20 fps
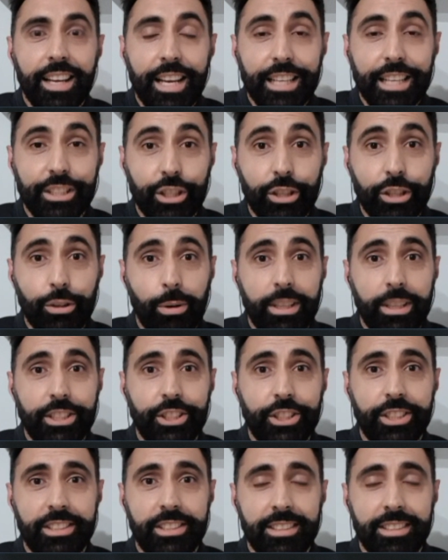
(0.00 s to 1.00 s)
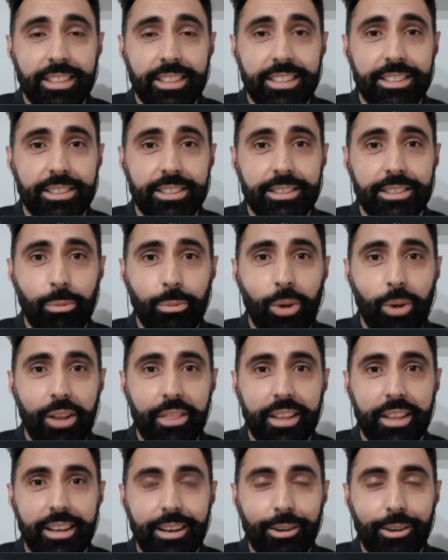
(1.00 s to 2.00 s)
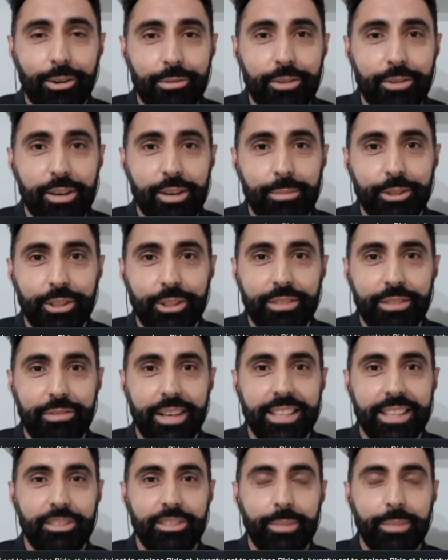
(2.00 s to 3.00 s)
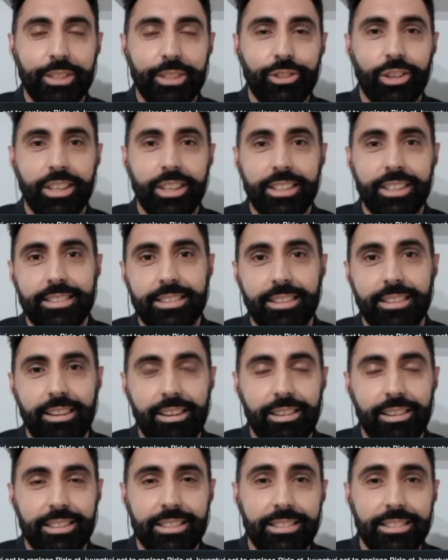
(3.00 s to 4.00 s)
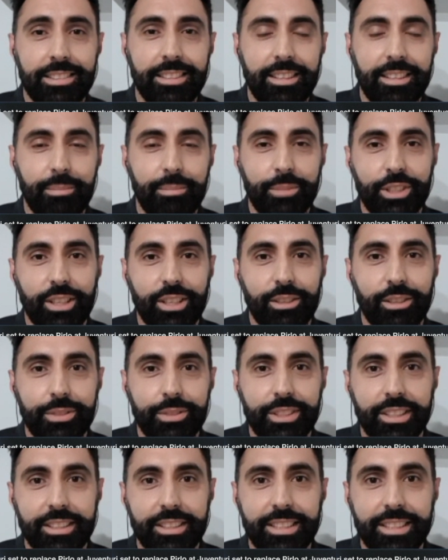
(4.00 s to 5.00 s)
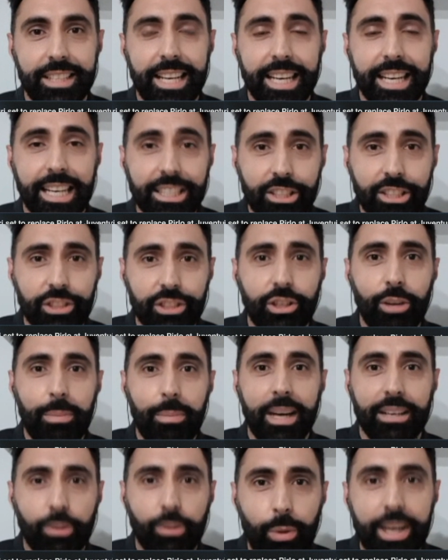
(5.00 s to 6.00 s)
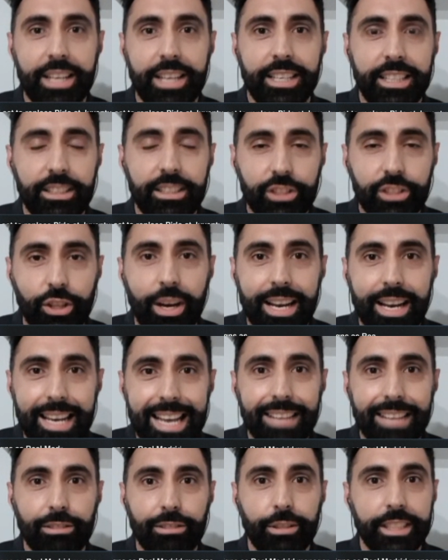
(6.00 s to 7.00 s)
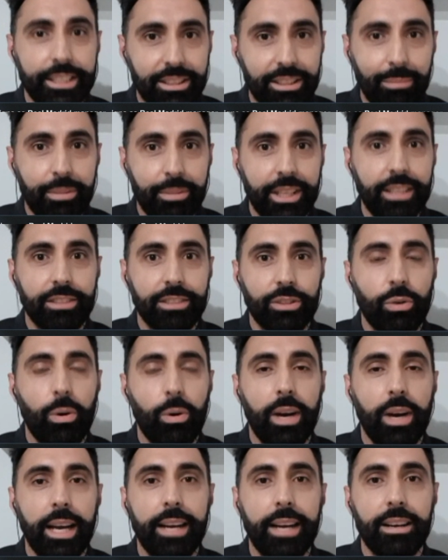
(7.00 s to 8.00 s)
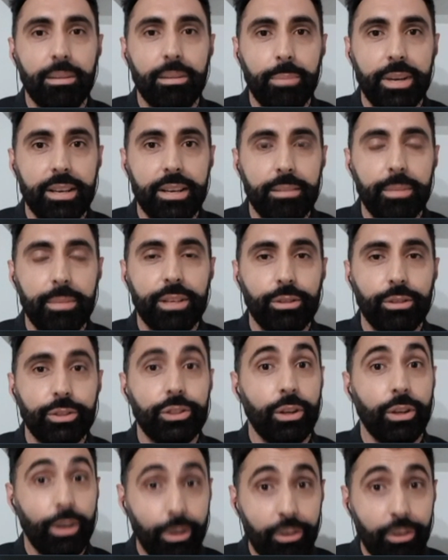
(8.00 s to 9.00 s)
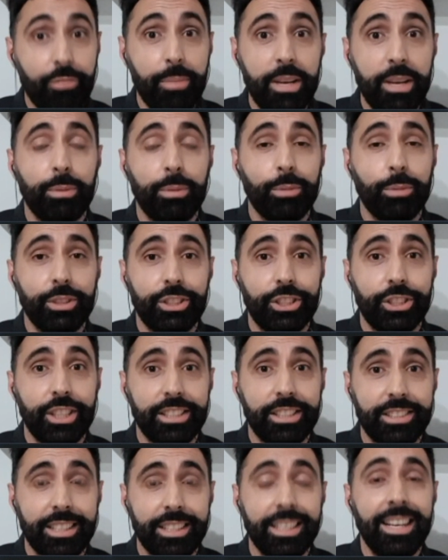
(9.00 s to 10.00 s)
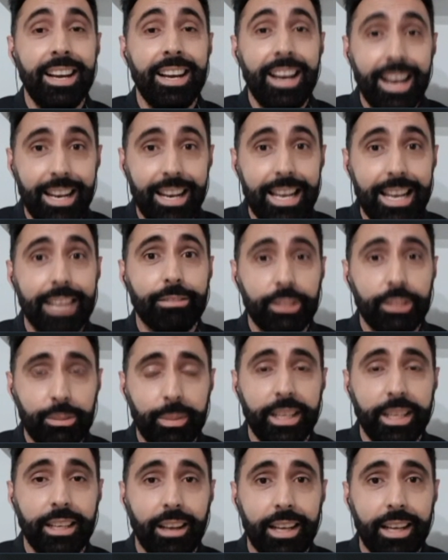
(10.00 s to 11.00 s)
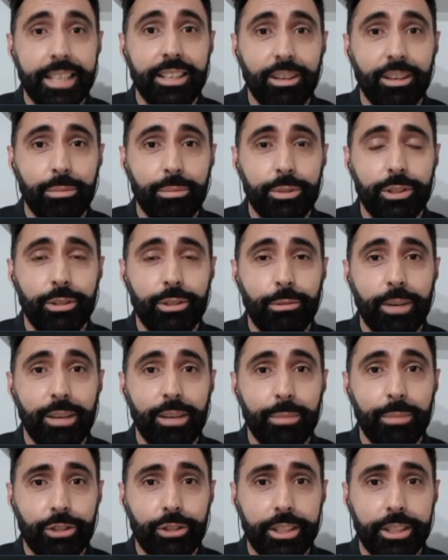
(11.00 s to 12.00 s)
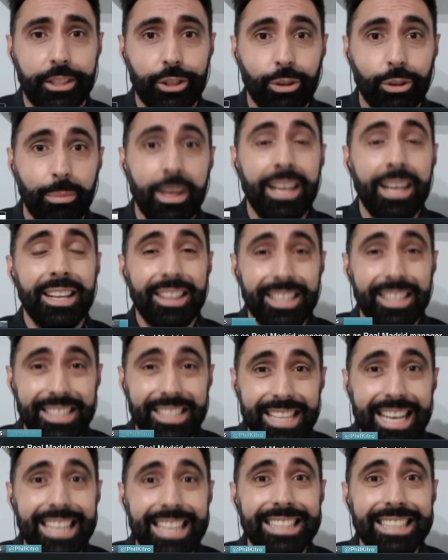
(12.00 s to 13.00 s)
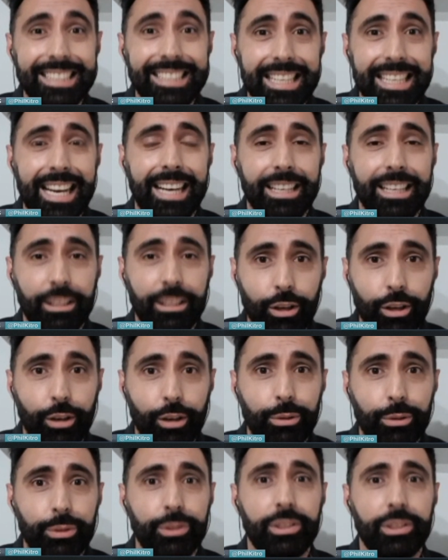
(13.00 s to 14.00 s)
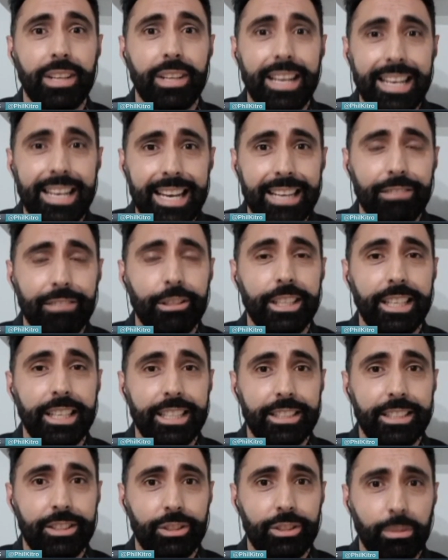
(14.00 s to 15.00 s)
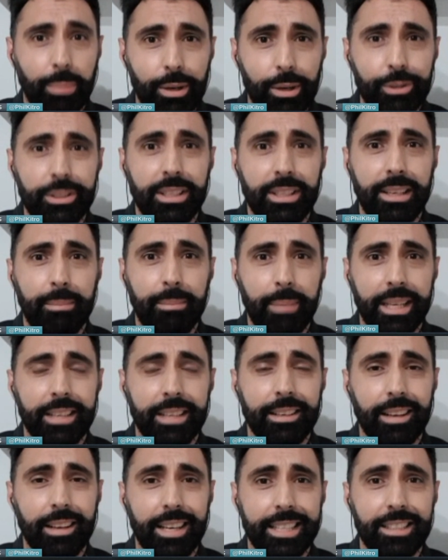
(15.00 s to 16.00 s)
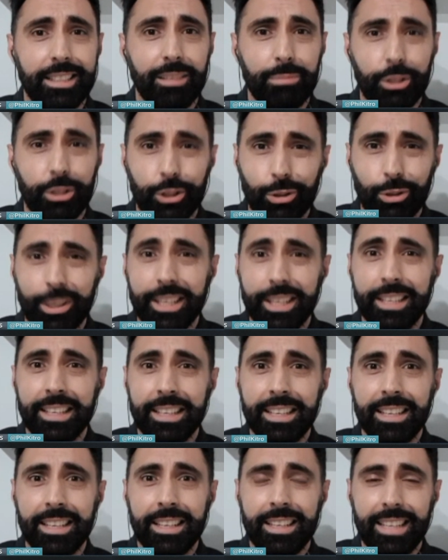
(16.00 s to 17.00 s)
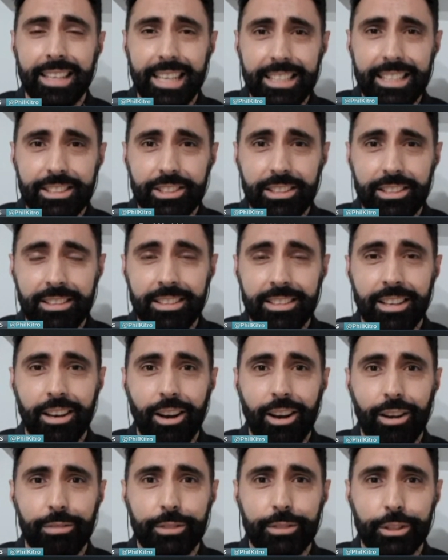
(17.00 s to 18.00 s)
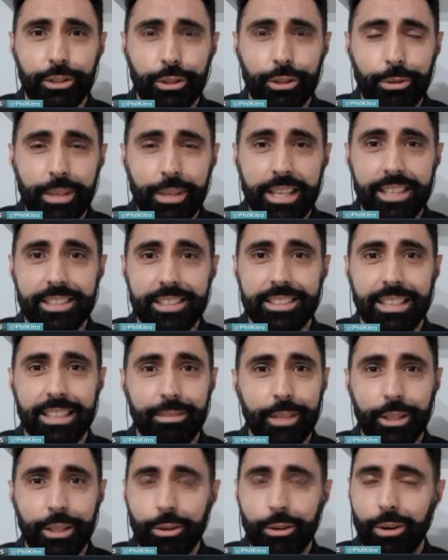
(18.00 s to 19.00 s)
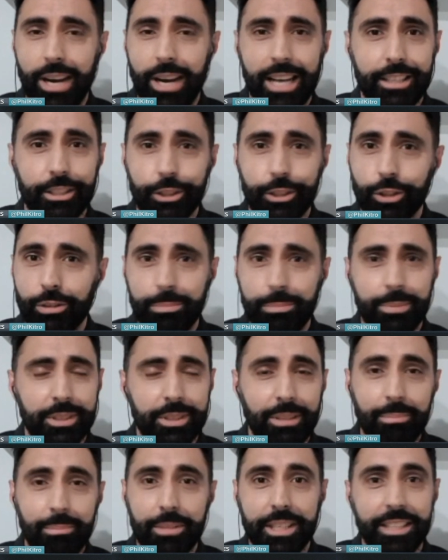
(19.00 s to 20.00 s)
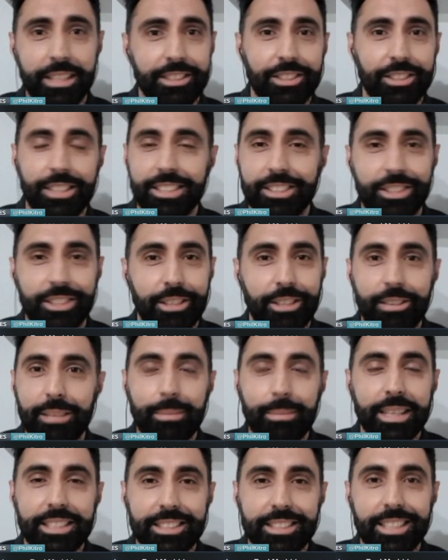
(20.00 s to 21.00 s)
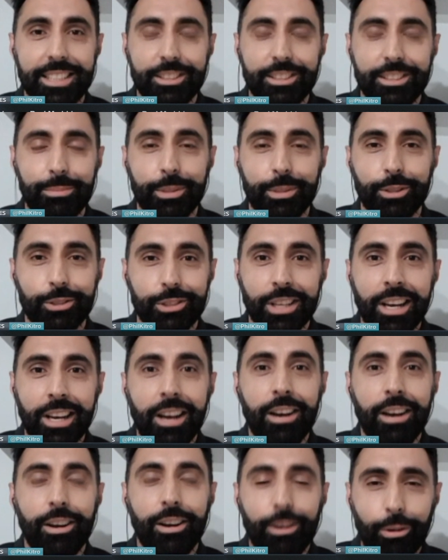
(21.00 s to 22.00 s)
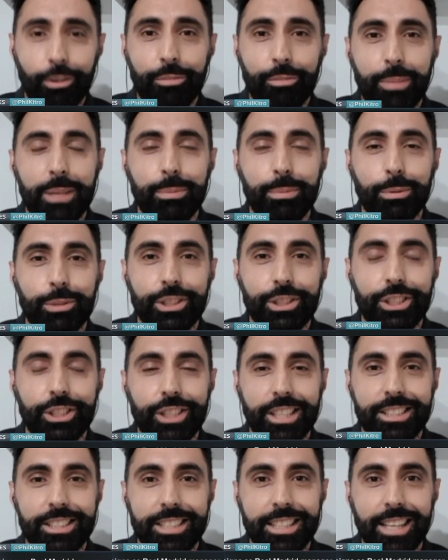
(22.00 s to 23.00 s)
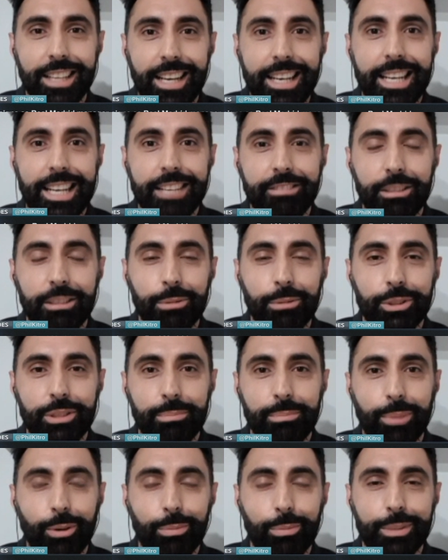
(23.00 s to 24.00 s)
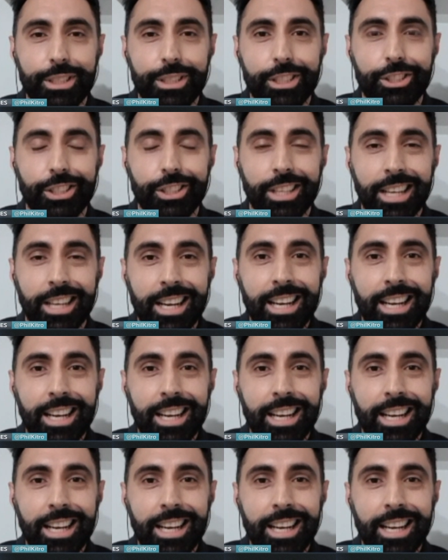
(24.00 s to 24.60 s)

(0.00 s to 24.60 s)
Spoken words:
It's a good question. It's the one that a lot of Real Madrid fans have been trying to answer themselves today. Can I just go back quickly to Allegri? Something doesn't quite add up here, because a lot of people were suggesting Allegri's being lined up to the Real Madrid job. The day Zidane goes, Allegri is supposedly being lined up to join Inter after 2 years having not had a job. Something doesn't necessarily make sense, because a lot of people were suggesting that Allegri was in pole position